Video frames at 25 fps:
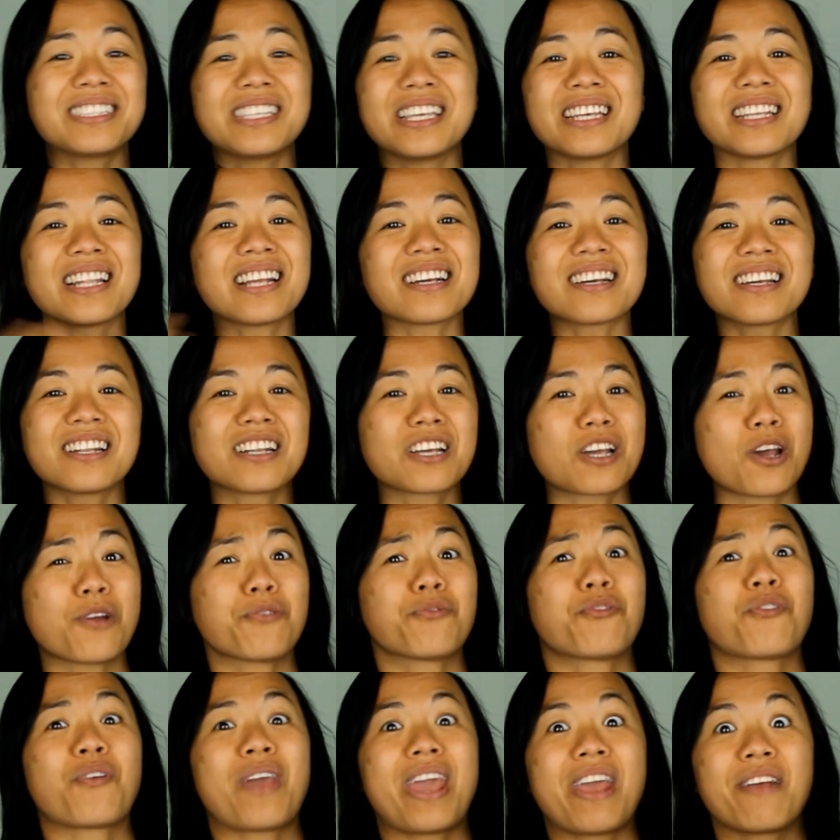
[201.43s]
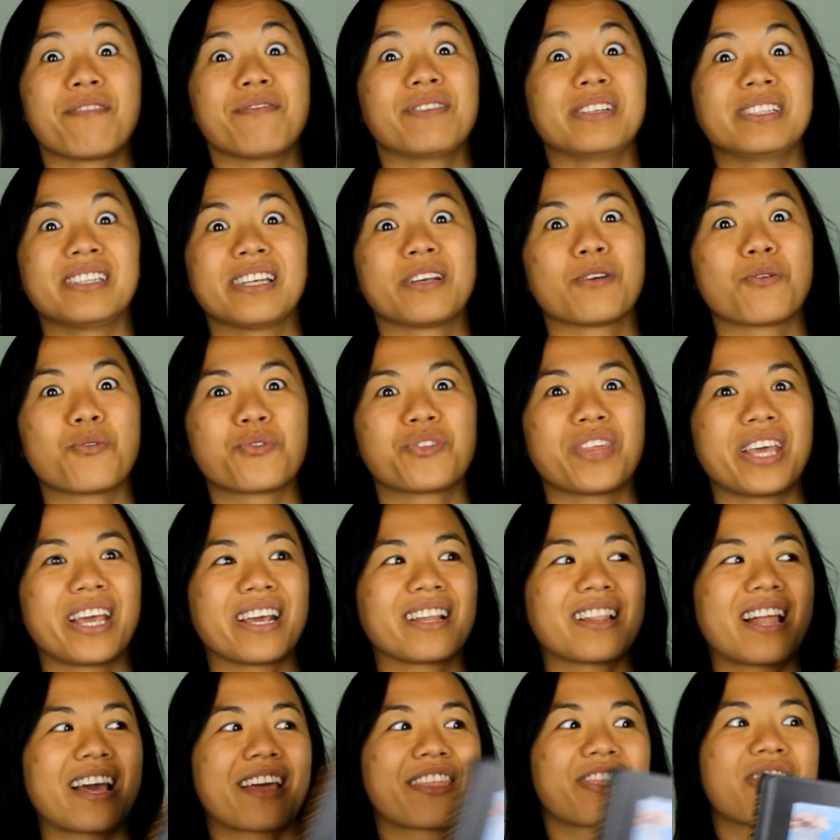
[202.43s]
you're not going to go through every single thing
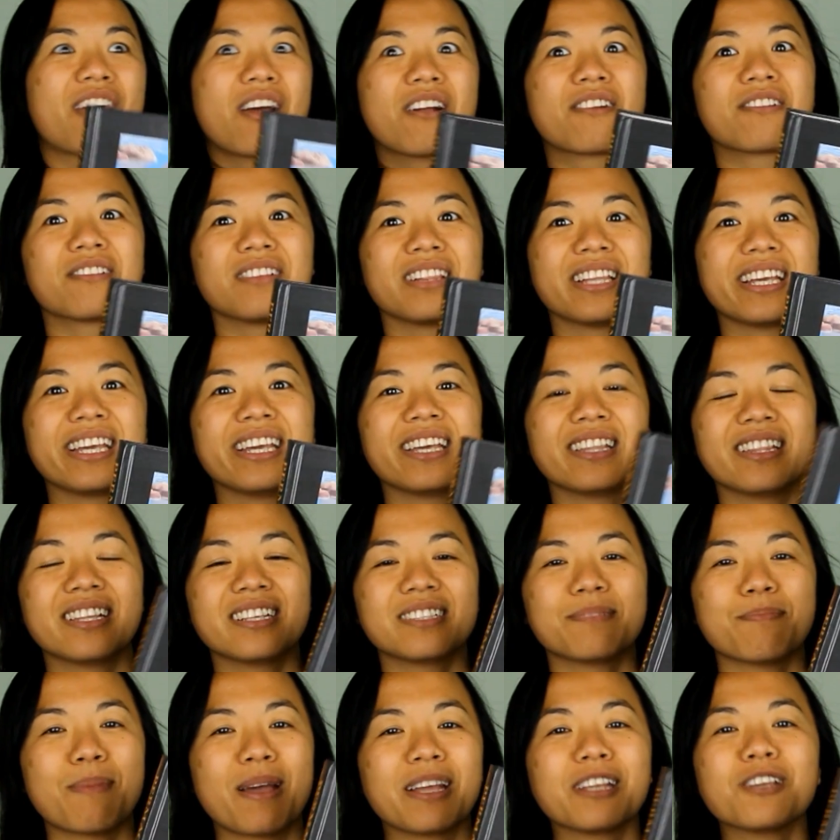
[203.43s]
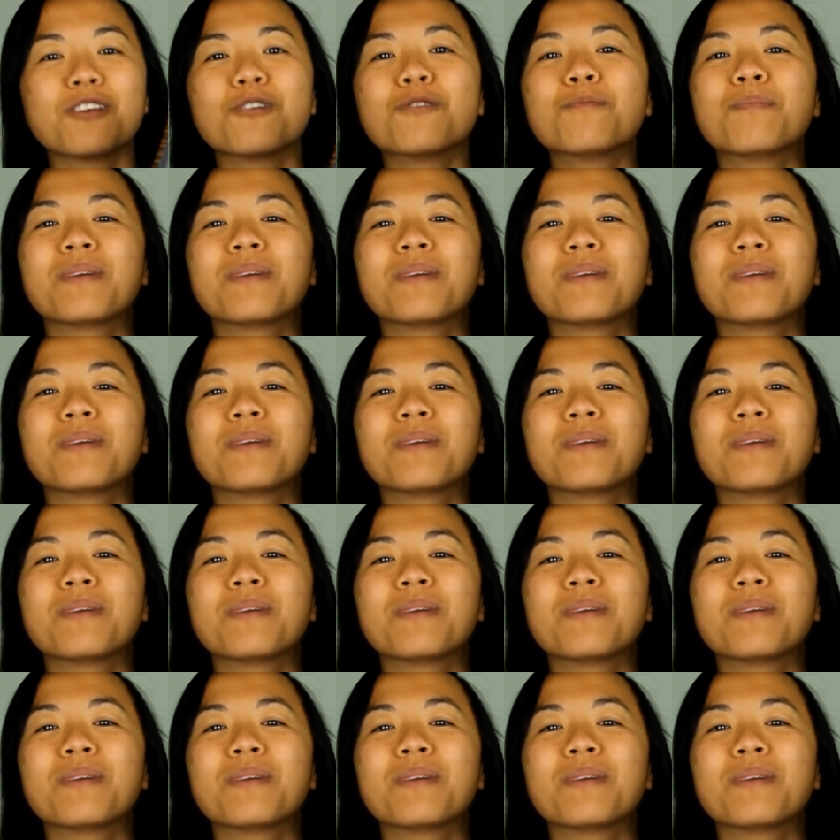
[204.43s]
like thoroughly in this manual,